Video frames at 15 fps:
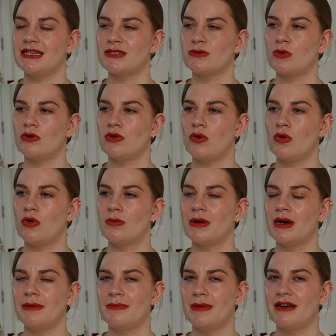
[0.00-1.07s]
this one or
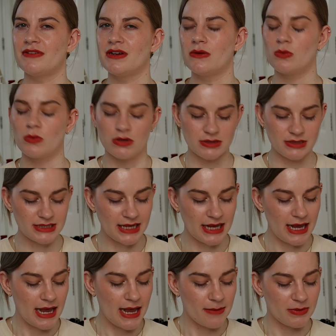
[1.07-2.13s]
my merit ones
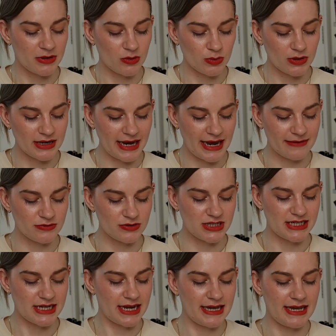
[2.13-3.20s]
but the one I have on
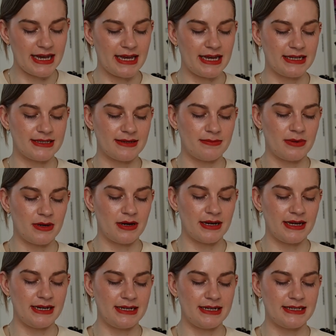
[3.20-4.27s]
today is
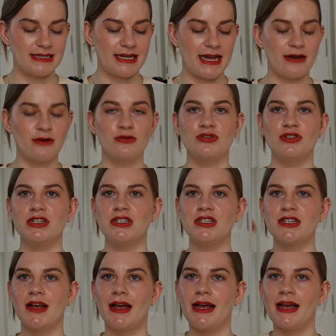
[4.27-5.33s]
by Lisa
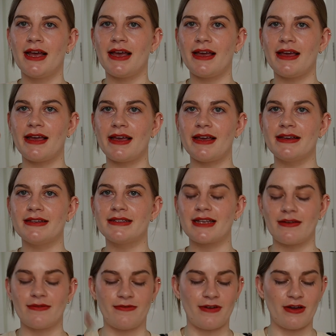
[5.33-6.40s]
Eldridge it is
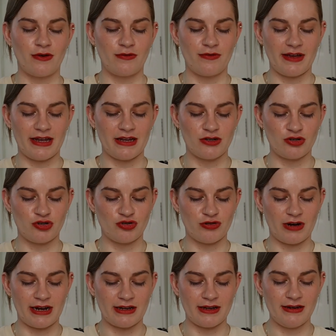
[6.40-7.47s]
Velvet
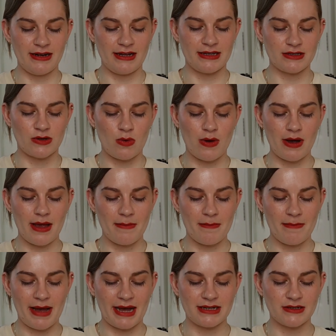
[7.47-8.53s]
Dragon it's quite a
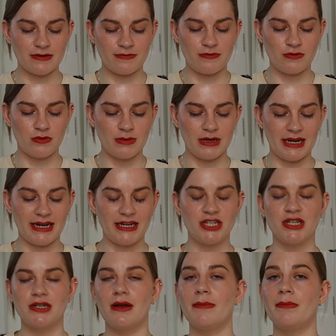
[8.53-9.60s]
matte
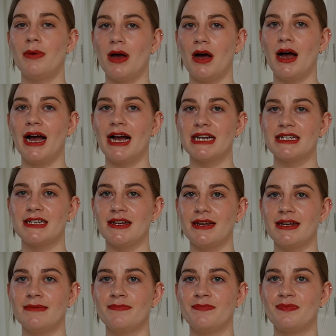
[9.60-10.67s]
formulation but
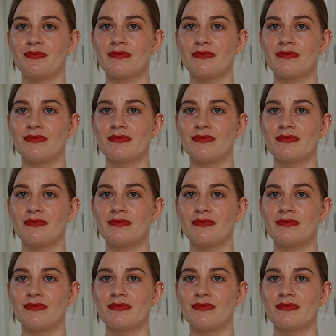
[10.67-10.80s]
actually